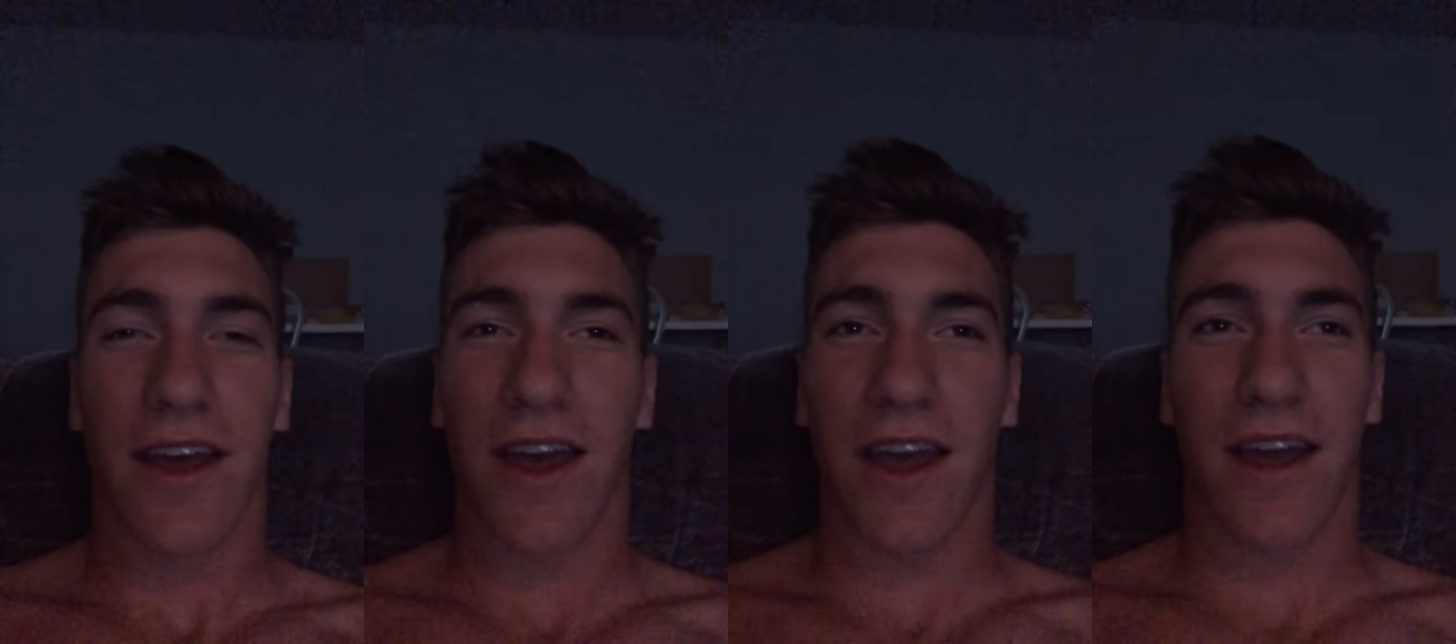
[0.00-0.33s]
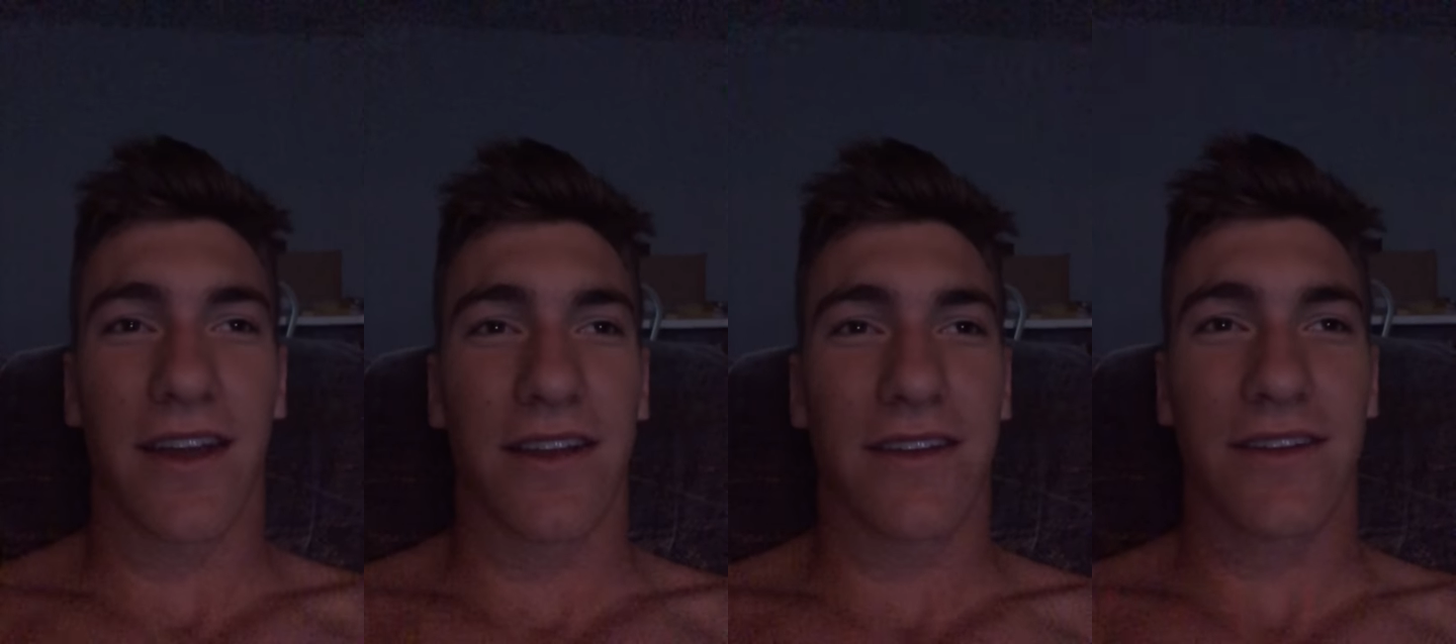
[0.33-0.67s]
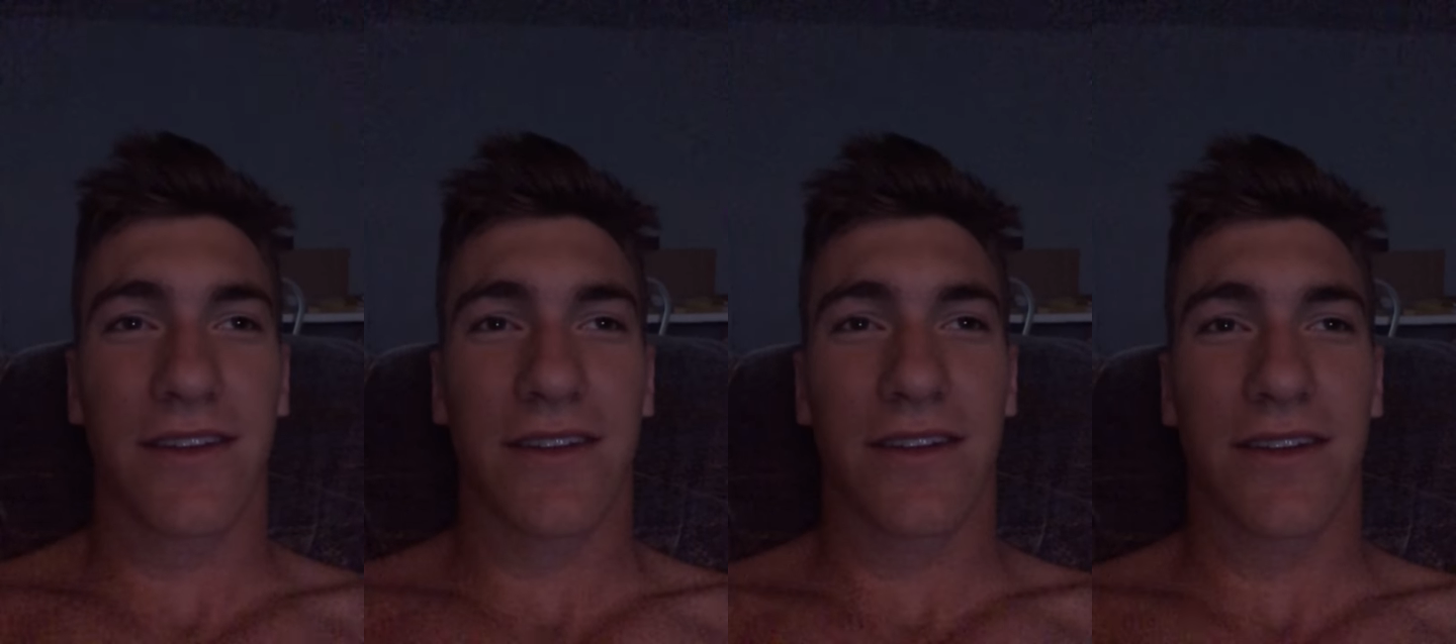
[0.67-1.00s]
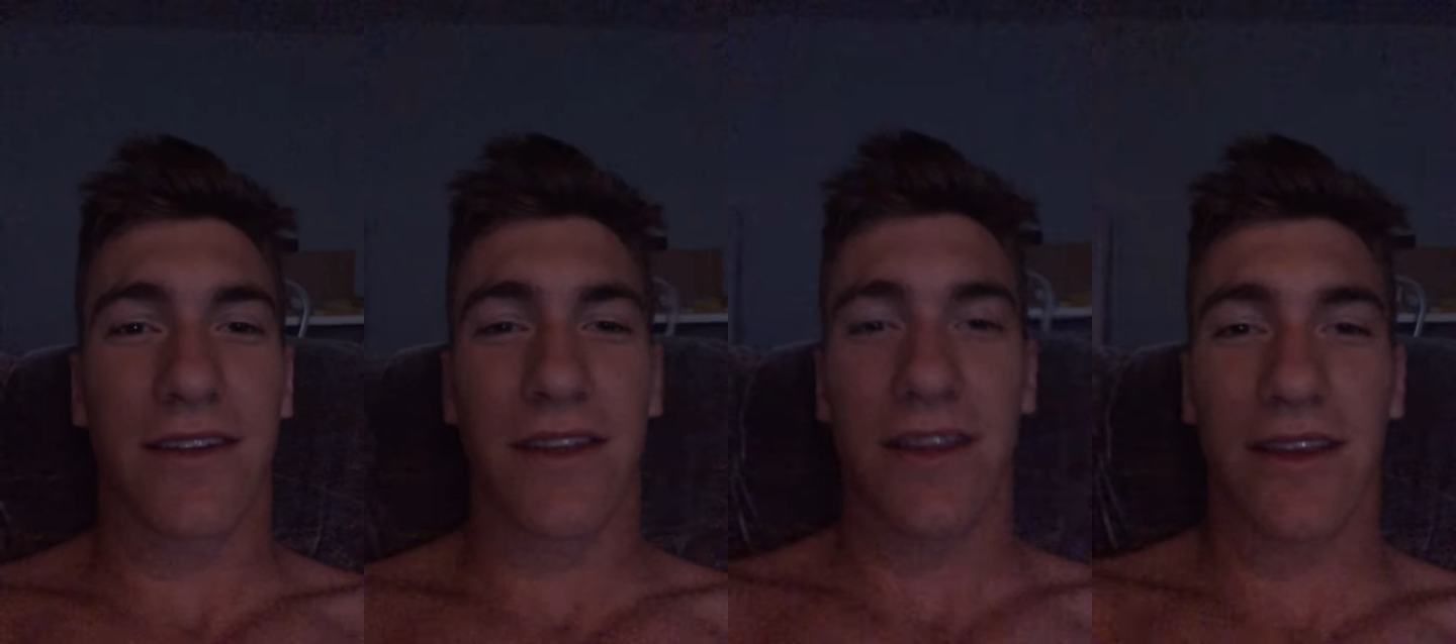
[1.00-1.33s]
And
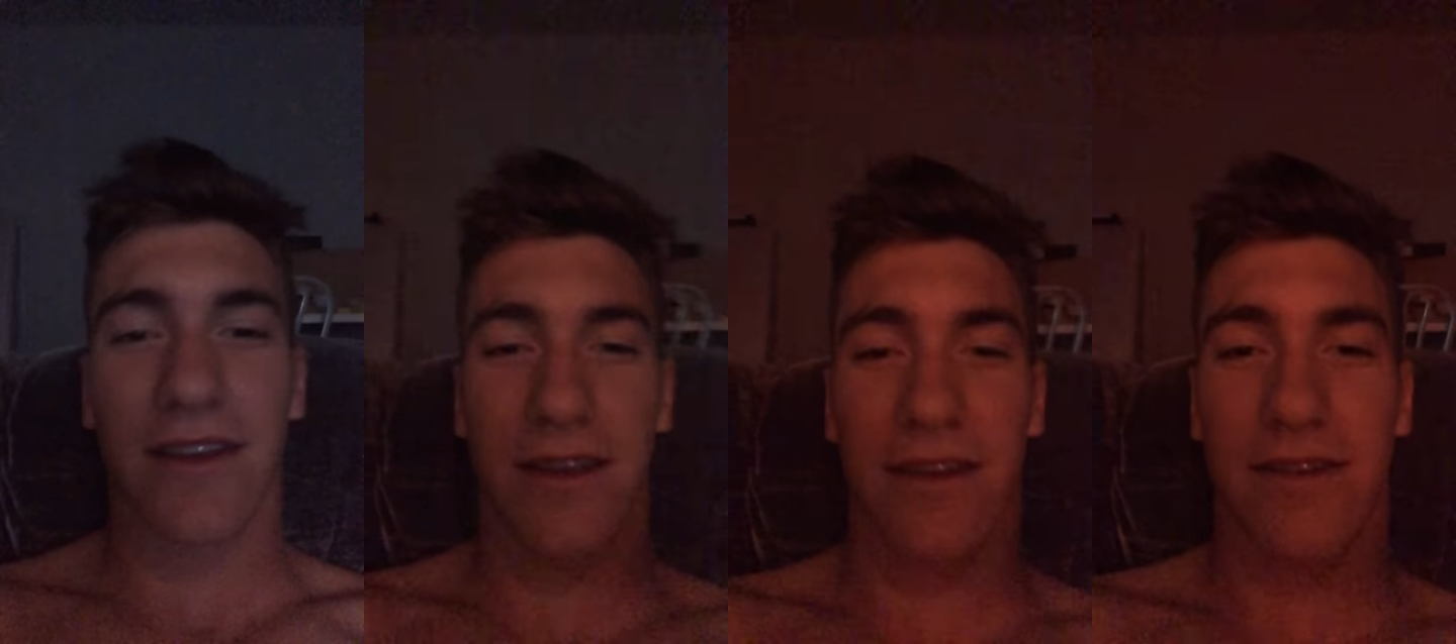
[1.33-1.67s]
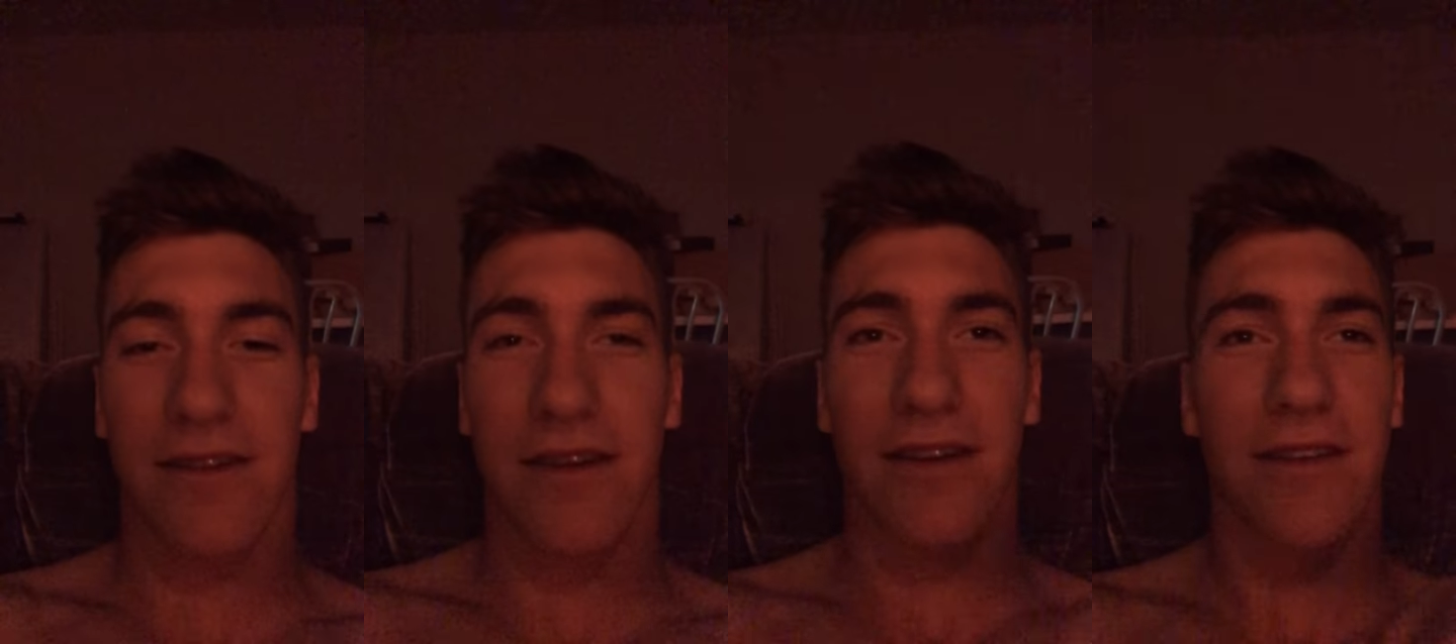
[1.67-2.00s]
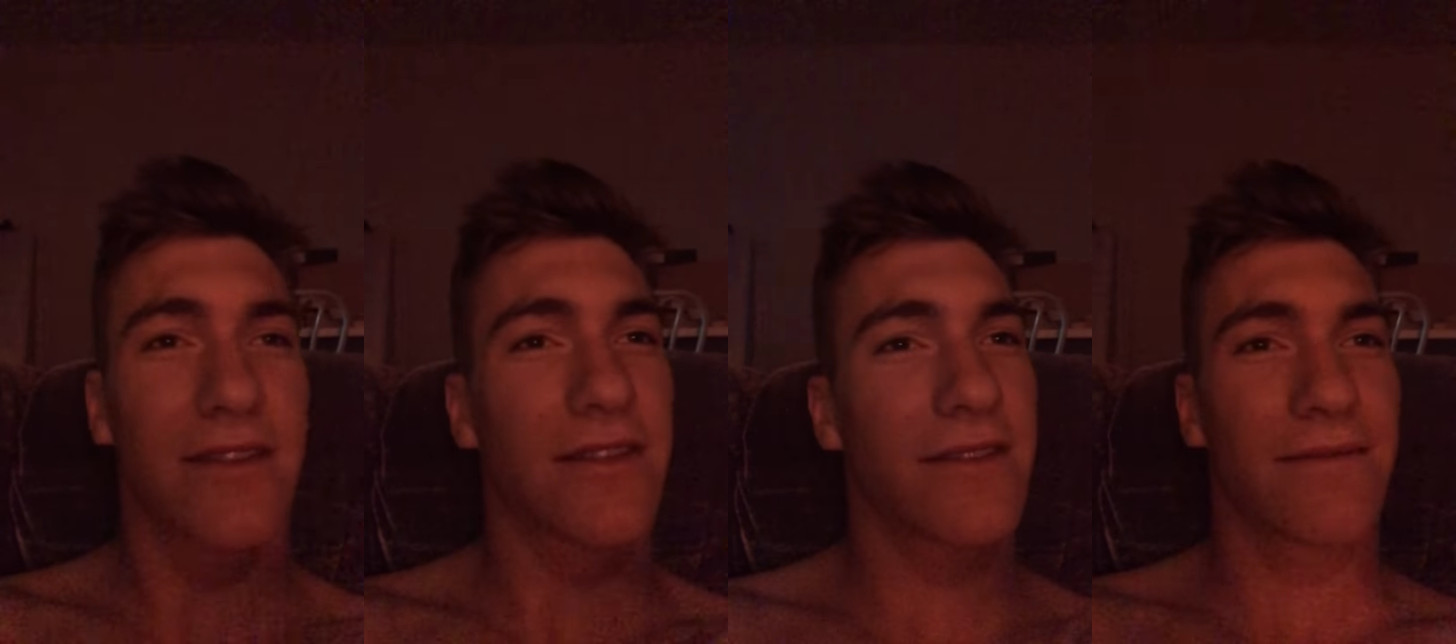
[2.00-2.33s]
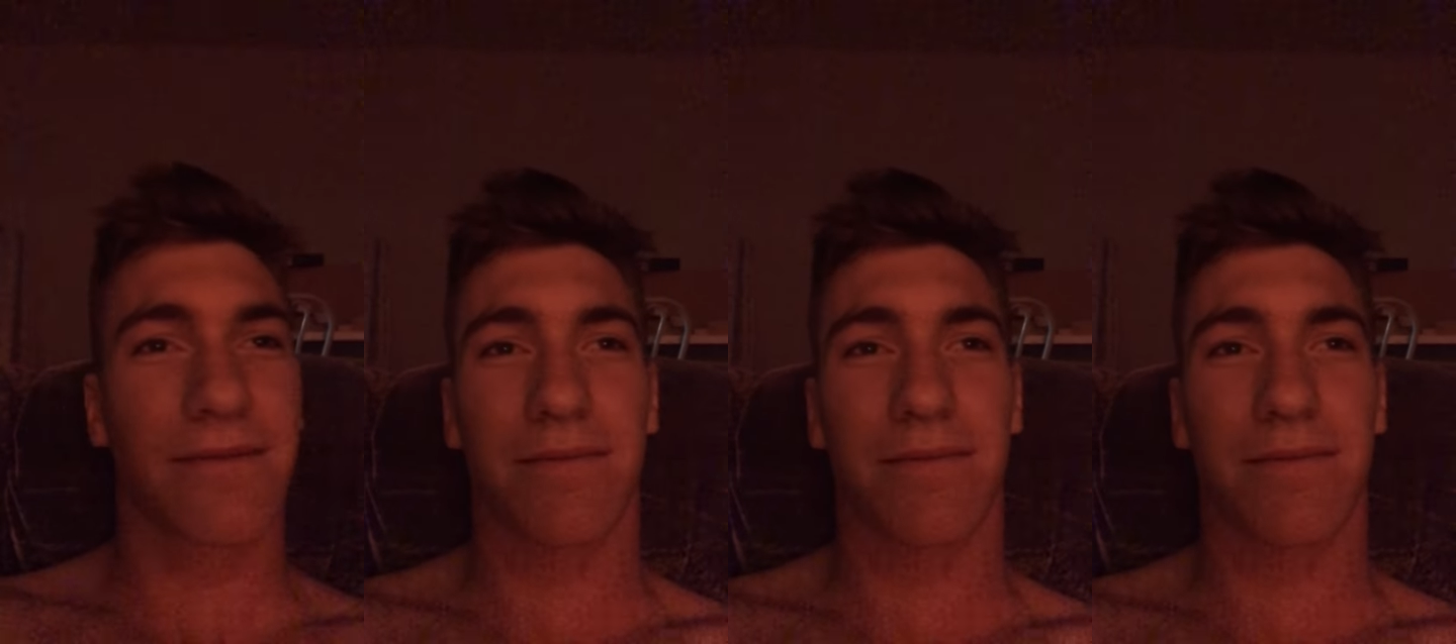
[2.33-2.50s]
he is just